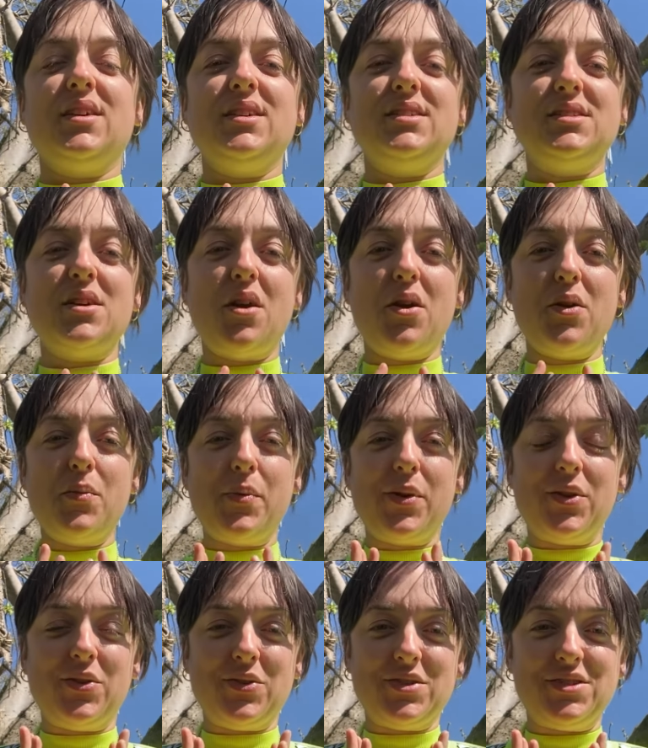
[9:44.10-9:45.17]
Is it
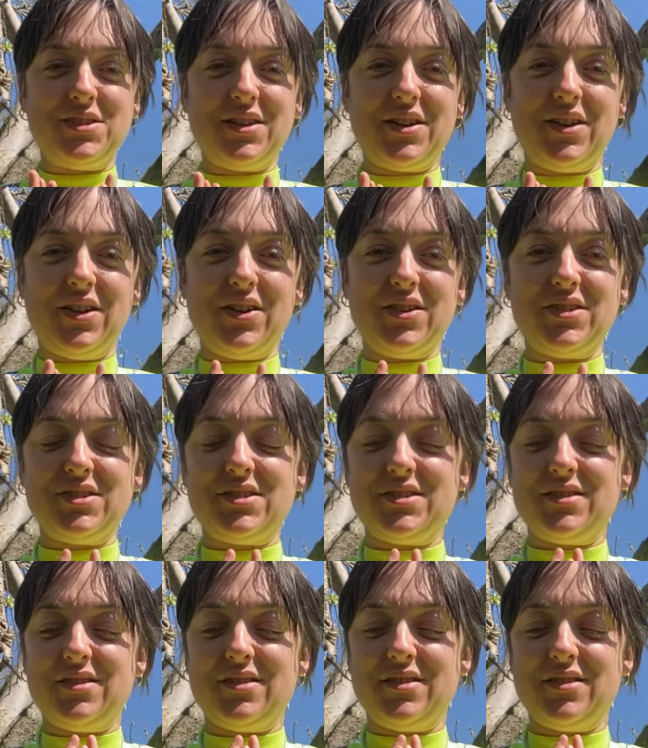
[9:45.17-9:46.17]
open or is it closed?